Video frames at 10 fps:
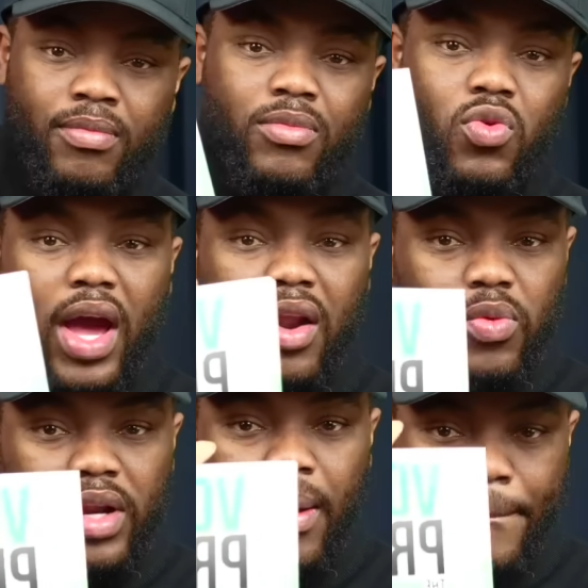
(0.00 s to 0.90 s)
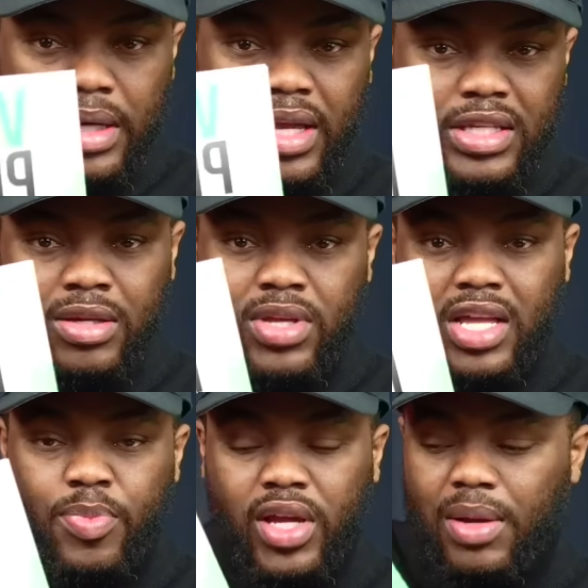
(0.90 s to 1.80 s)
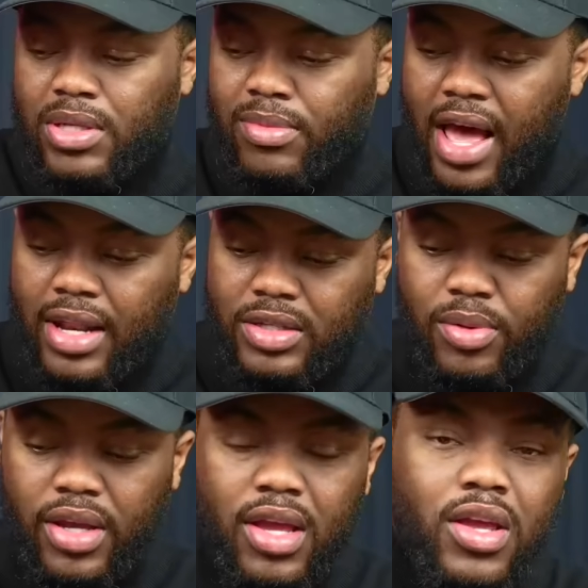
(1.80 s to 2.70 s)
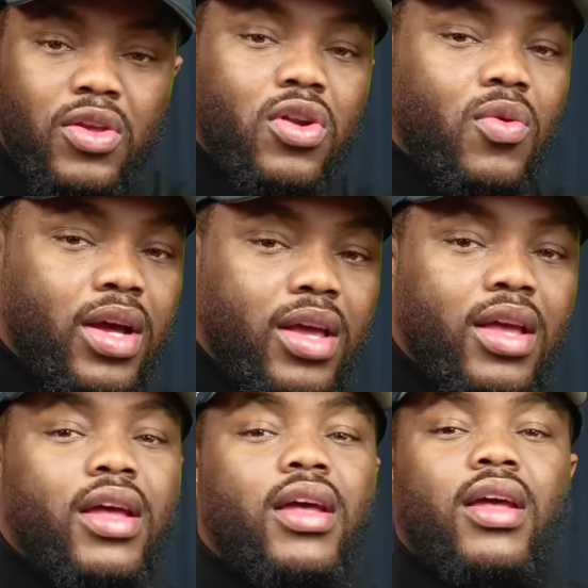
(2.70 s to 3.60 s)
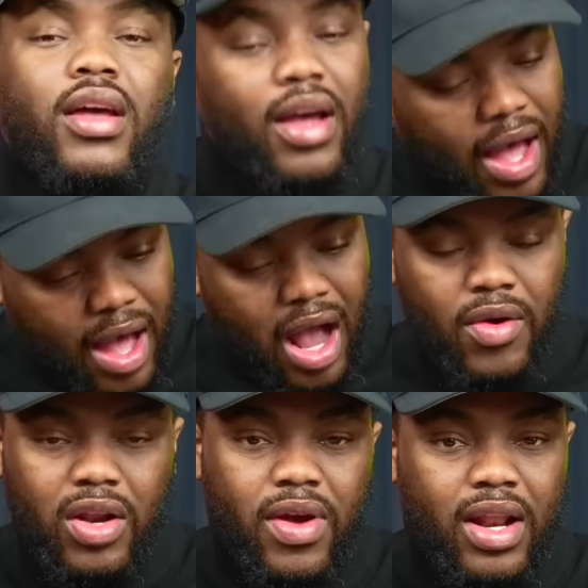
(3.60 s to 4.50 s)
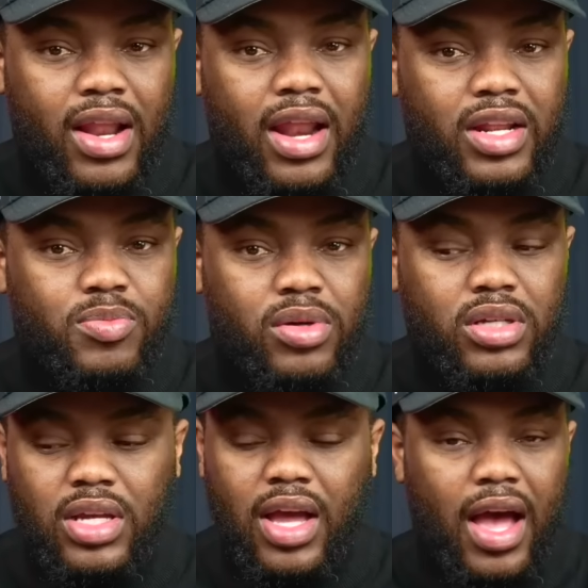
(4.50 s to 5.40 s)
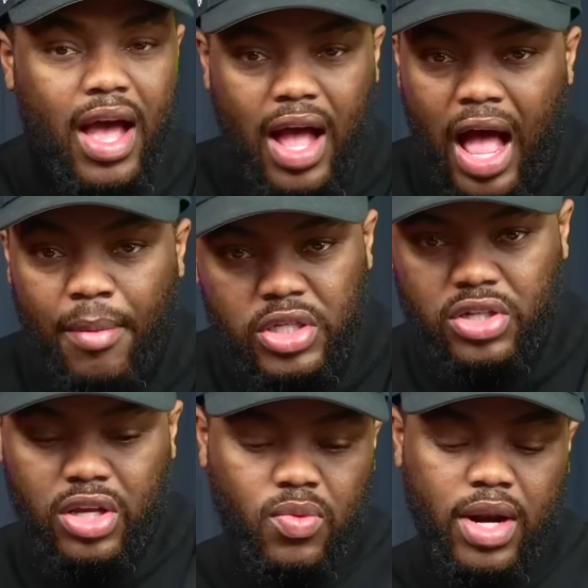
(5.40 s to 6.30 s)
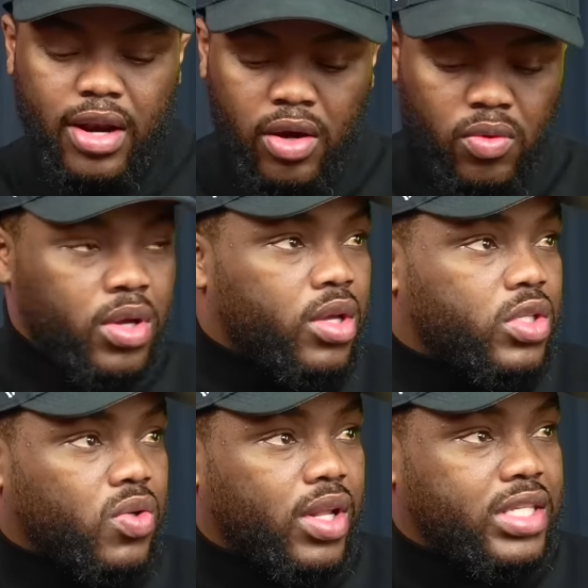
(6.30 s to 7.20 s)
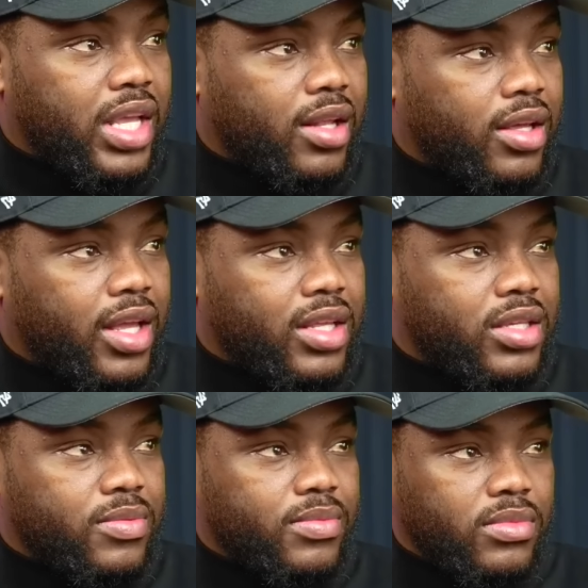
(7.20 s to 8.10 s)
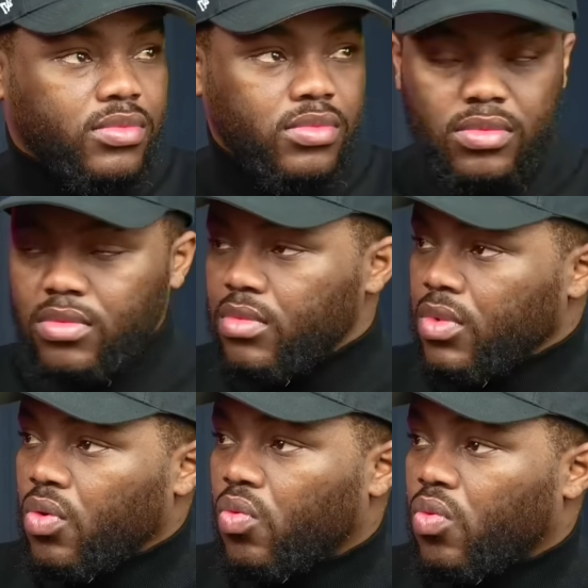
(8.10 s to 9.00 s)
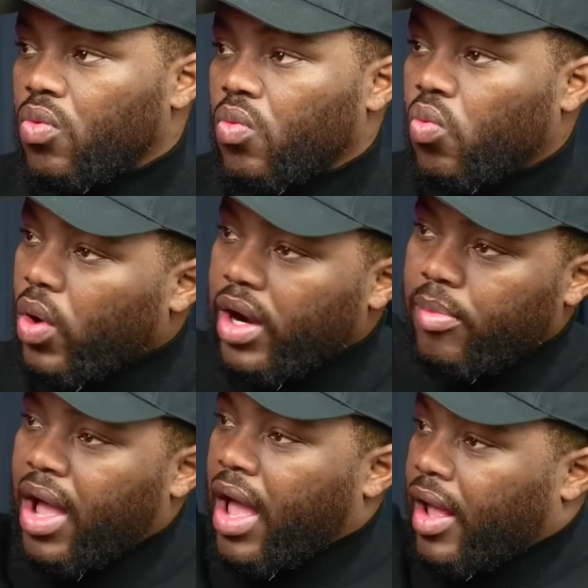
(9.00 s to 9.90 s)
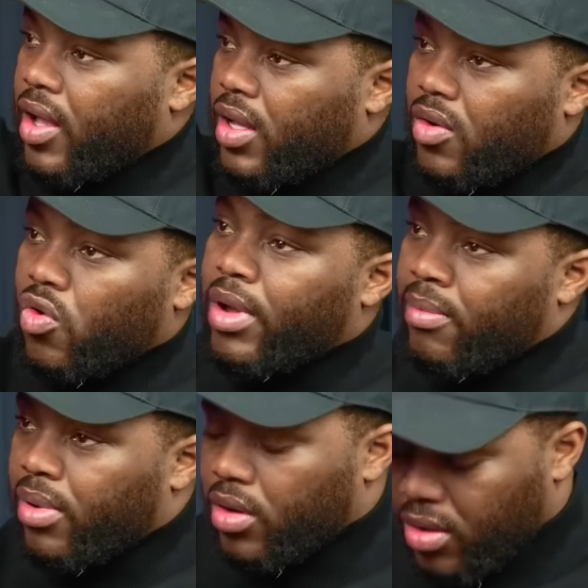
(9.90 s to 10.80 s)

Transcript: You got to read a book and sometimes pick up some knowledge. But you know what? I already read a lot of these books. I'm going to show you what I know. So let's take a look at this. where to buy. Remember,